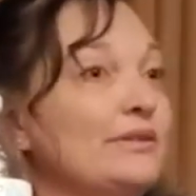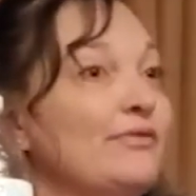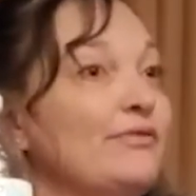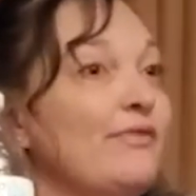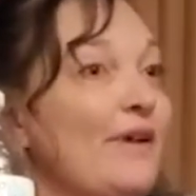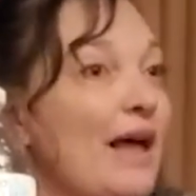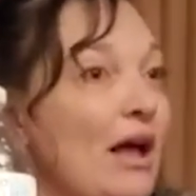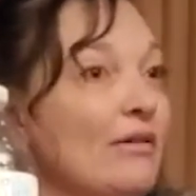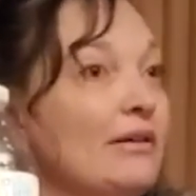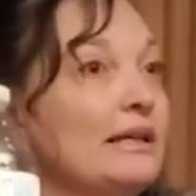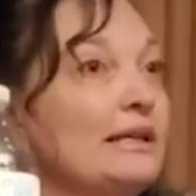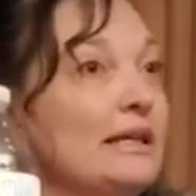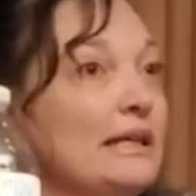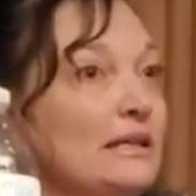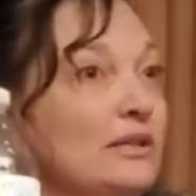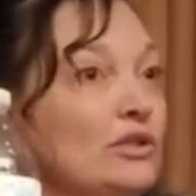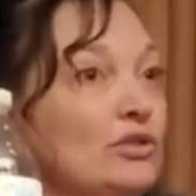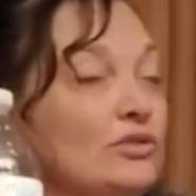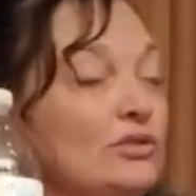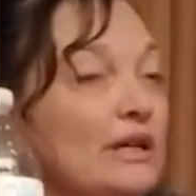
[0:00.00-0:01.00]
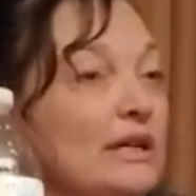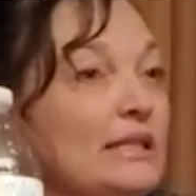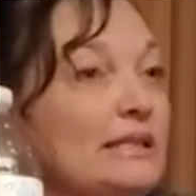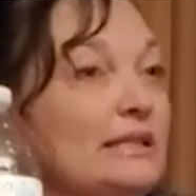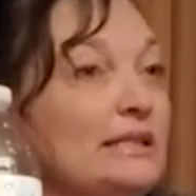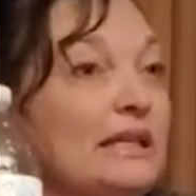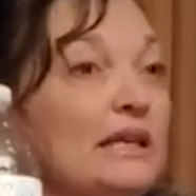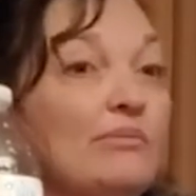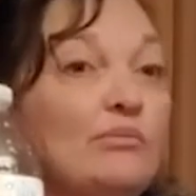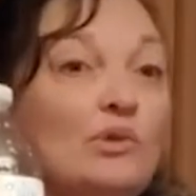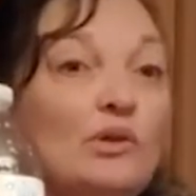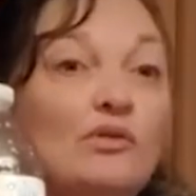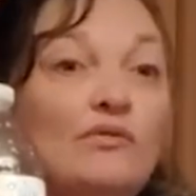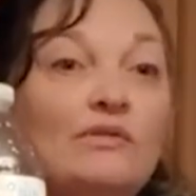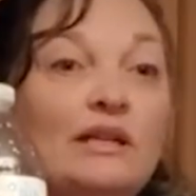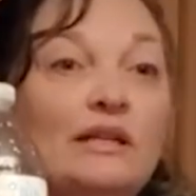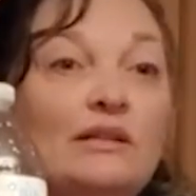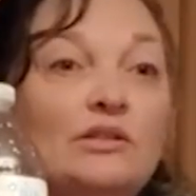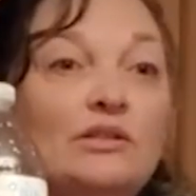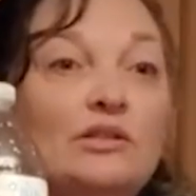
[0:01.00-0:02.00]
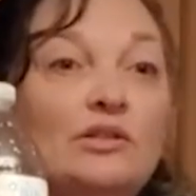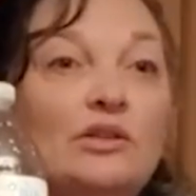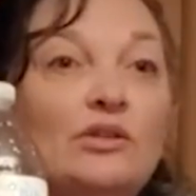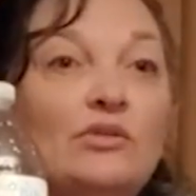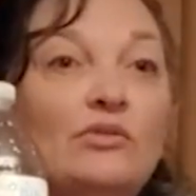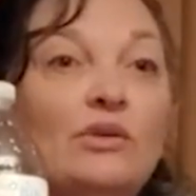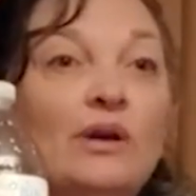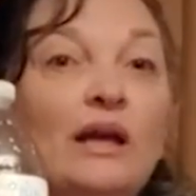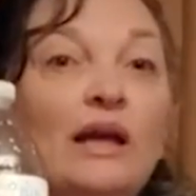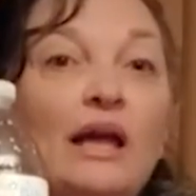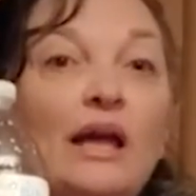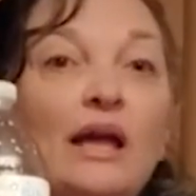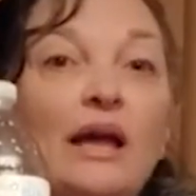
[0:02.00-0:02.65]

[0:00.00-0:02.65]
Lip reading: to Falcon Industries, and he moved into